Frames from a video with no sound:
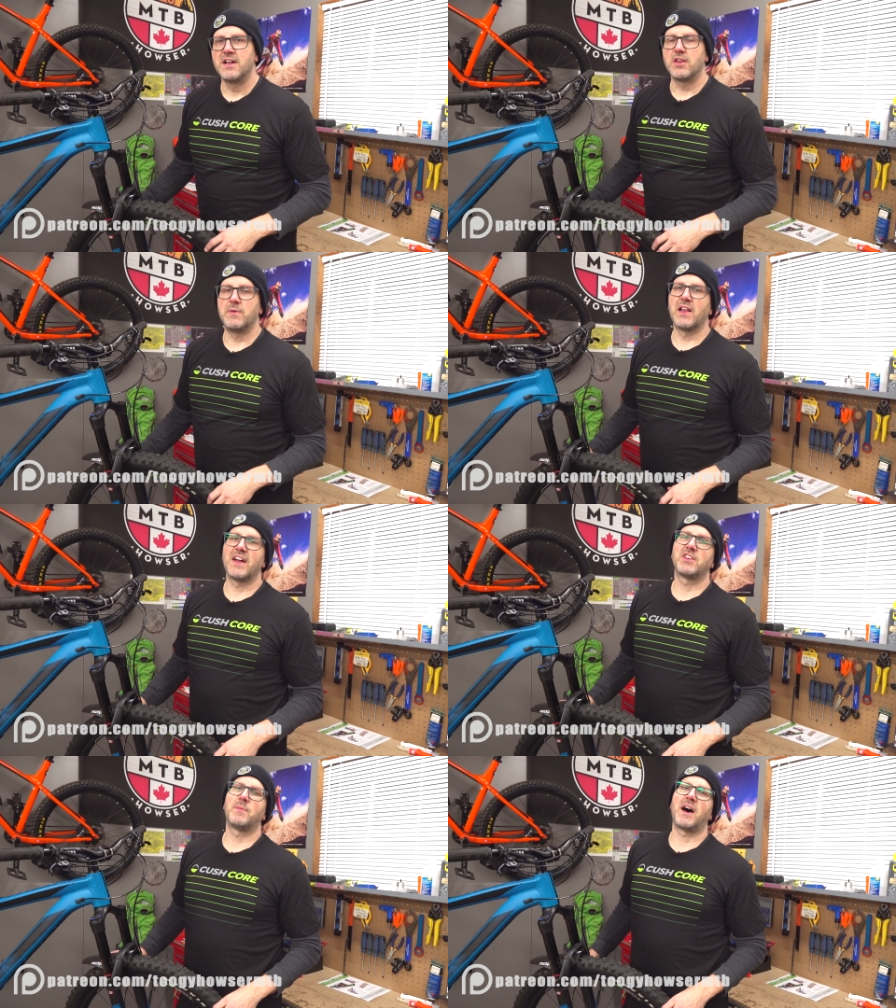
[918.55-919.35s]
There'll be
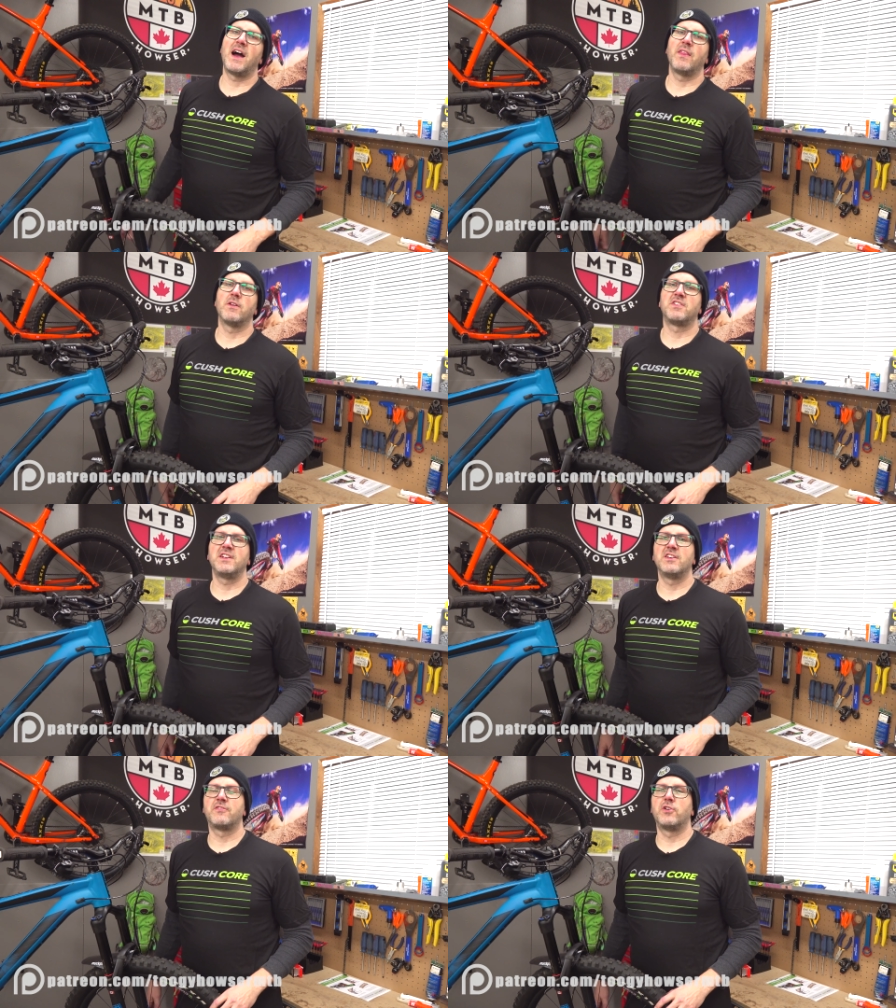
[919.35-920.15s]
lots of behind the
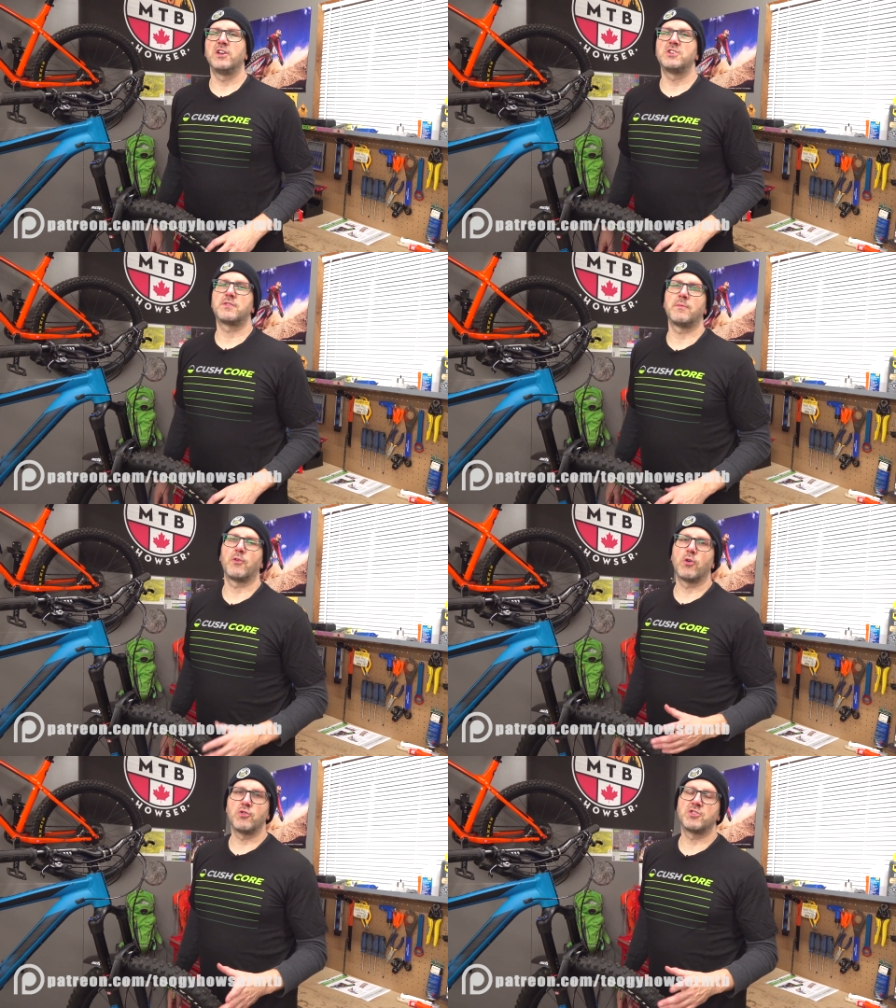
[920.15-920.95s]
scenes footage from
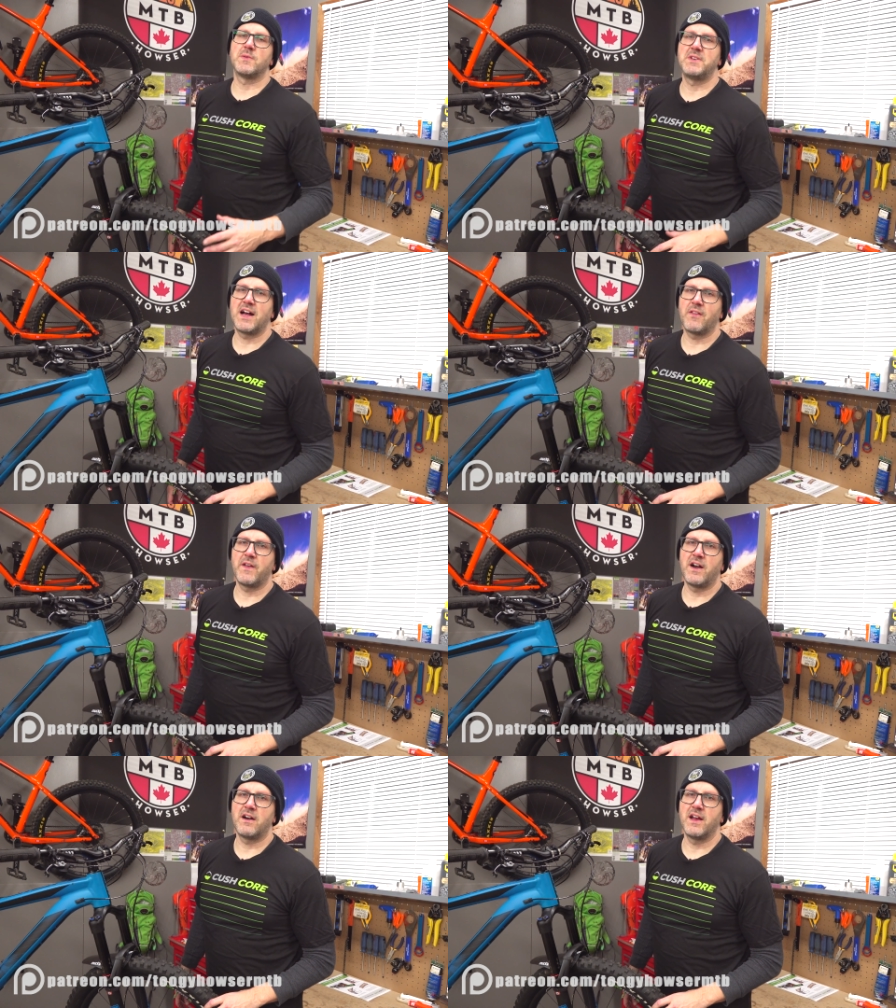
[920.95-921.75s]
the road trip down
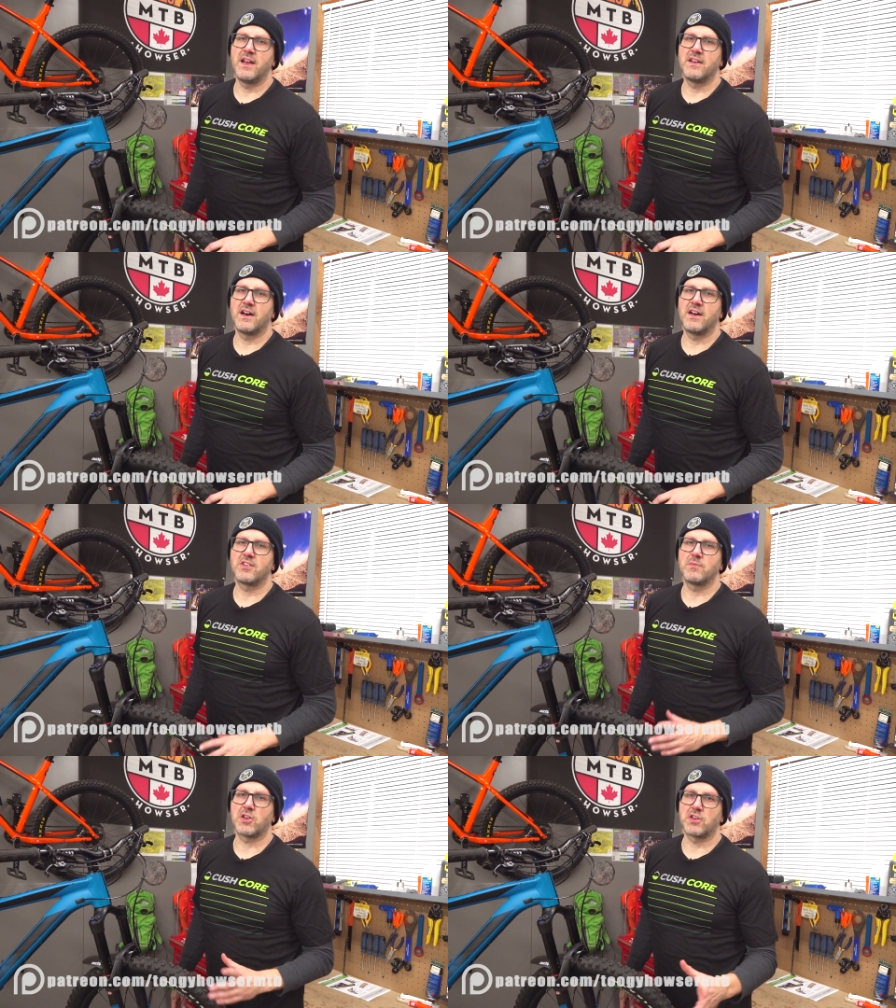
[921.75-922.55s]
there and uh,
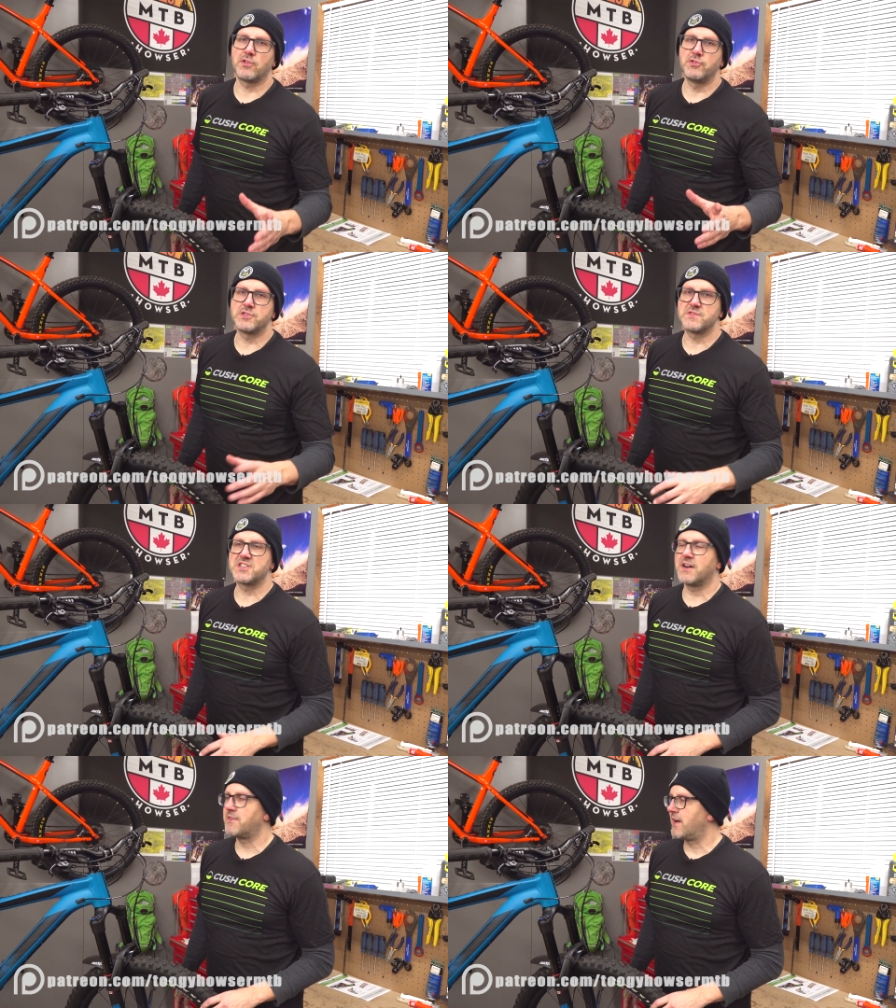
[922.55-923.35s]
some exclusive
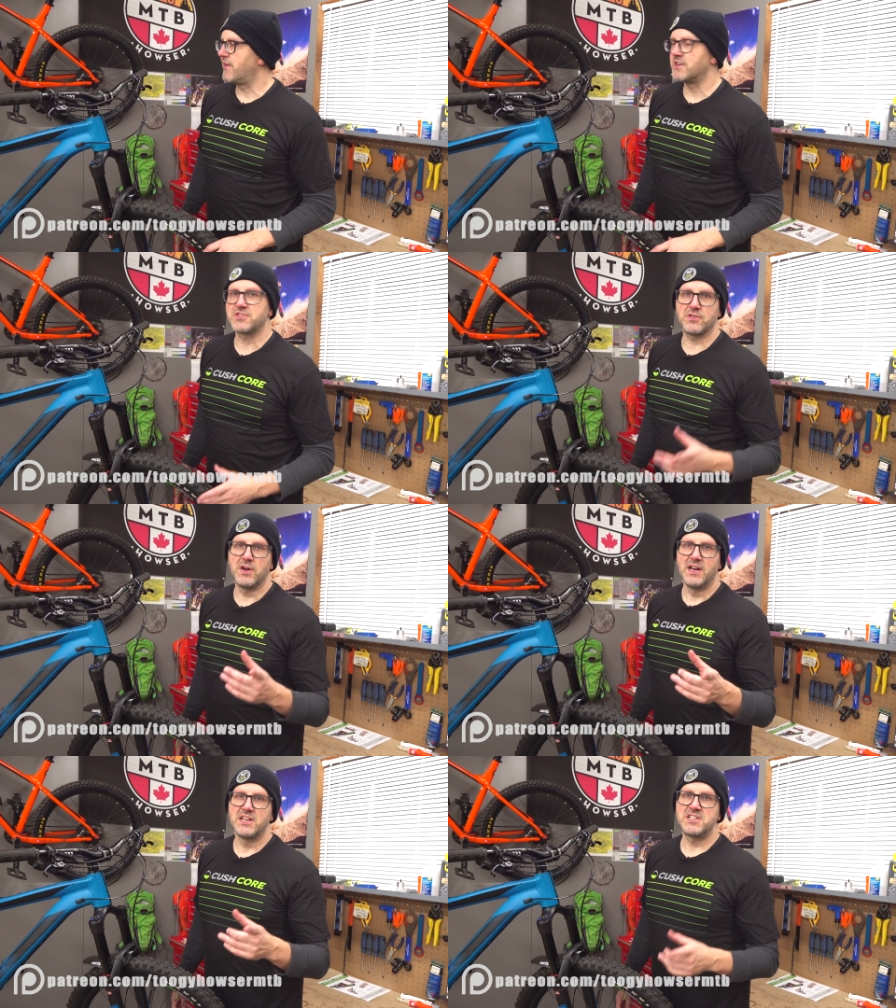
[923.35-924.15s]
stuff on there. So
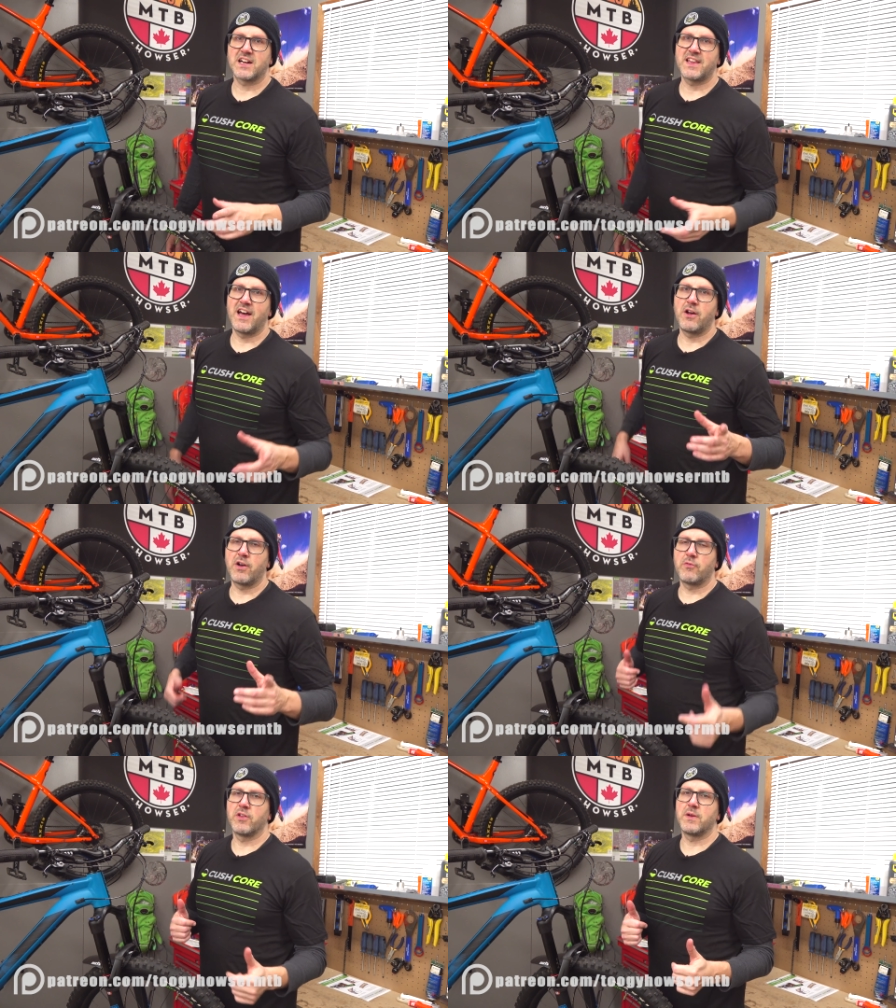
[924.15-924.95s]
check that
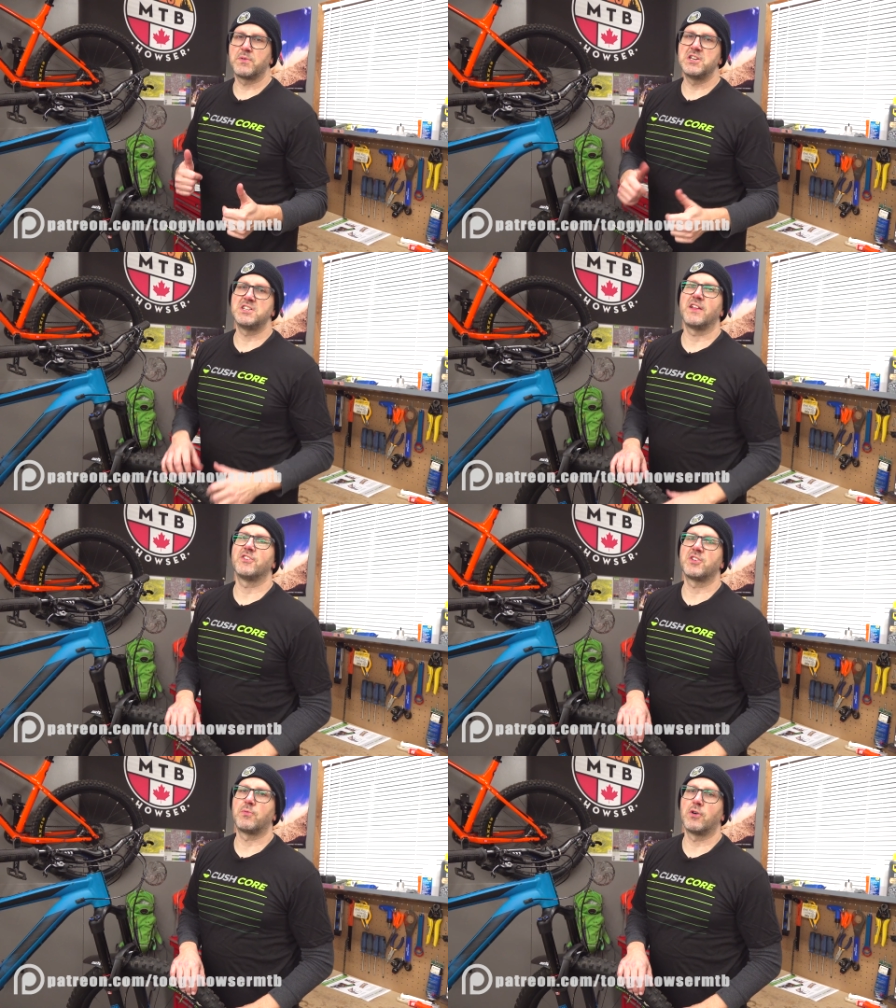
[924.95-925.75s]
out. I really appreciate
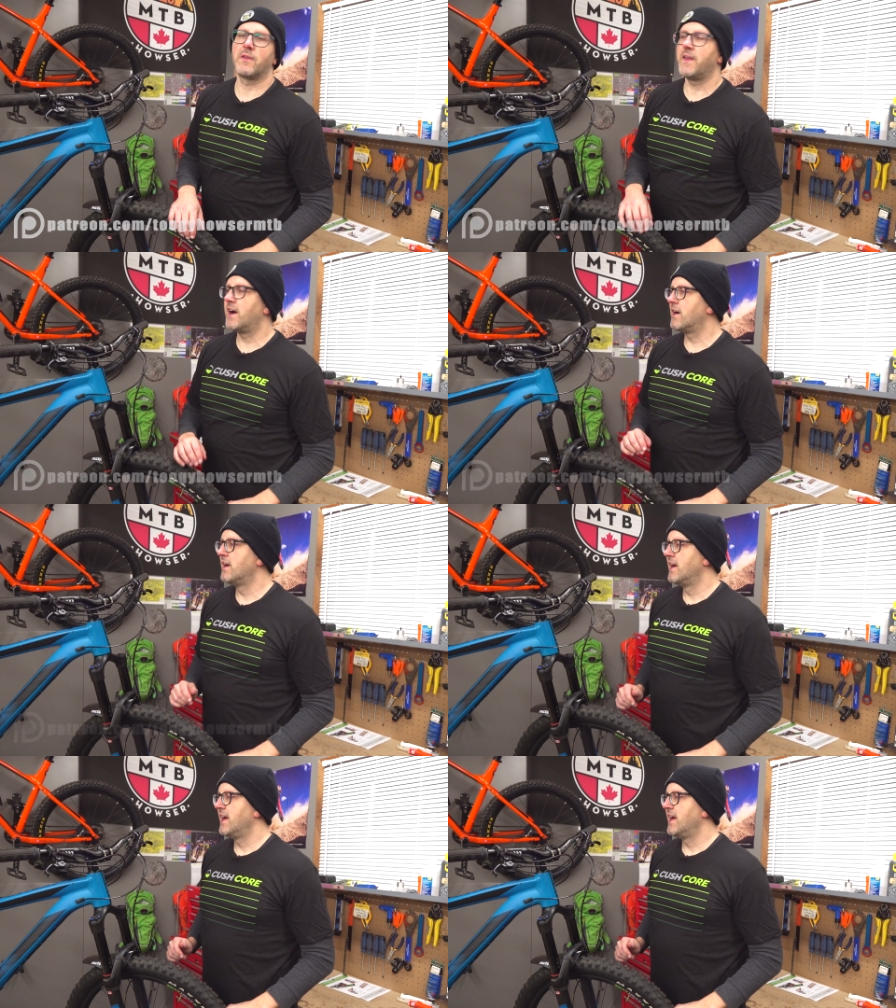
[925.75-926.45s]
the support there.